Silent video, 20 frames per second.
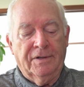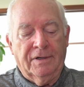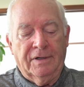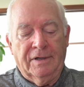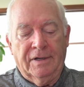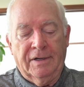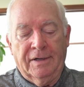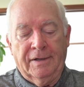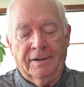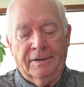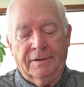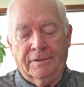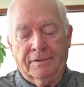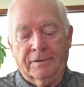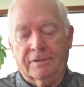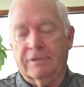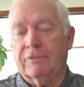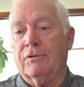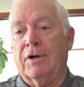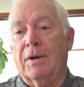And
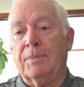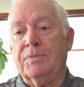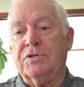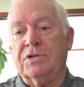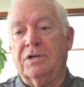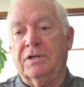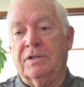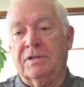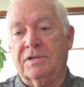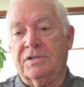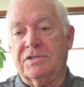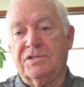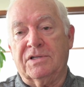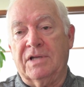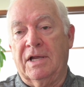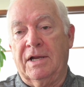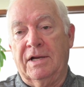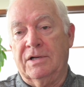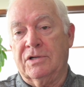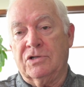the corruption of this
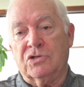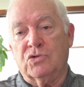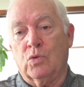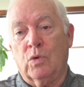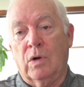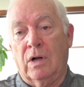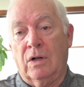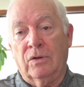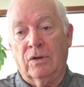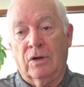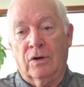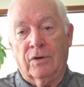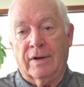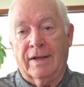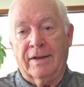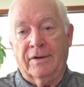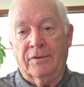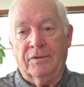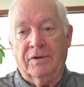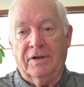state is well known.
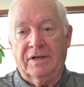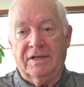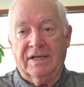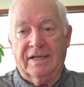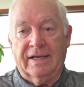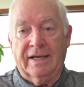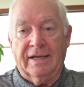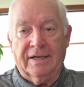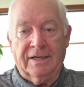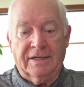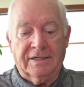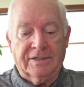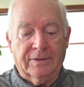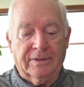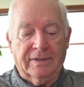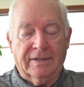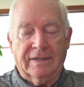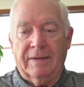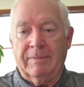I don't need to get into it.